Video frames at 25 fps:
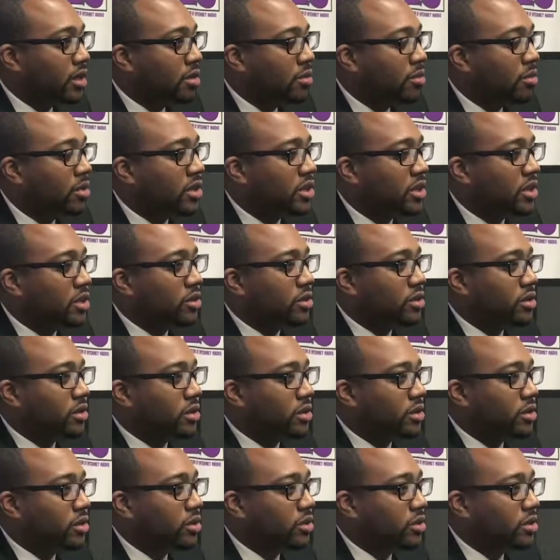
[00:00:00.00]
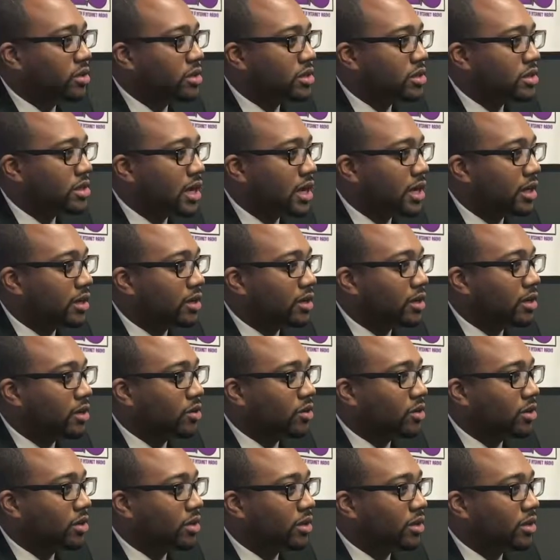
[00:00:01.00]
But then you decide to go
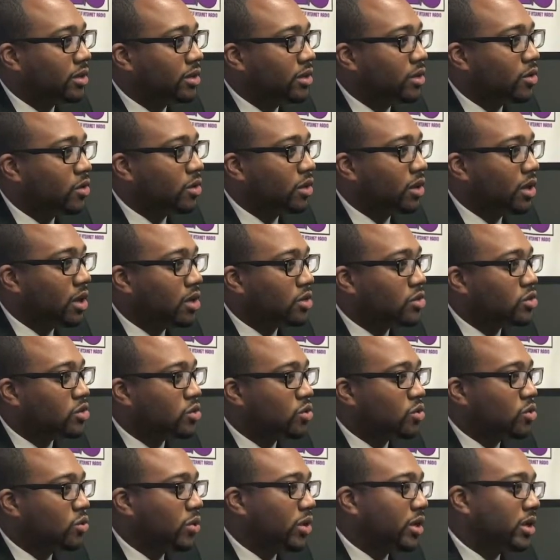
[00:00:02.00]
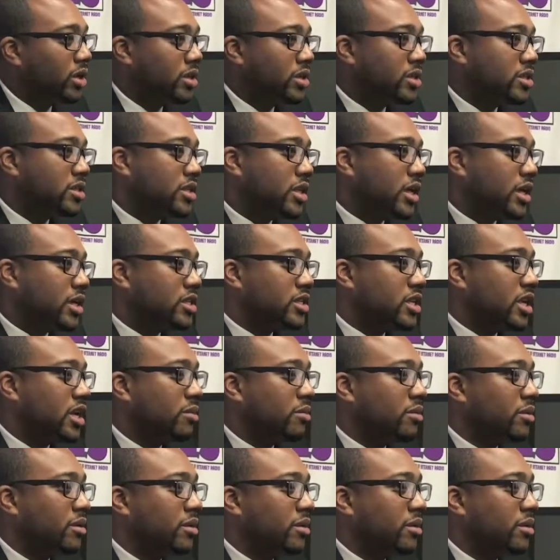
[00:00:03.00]
to law school. Where did this change happen?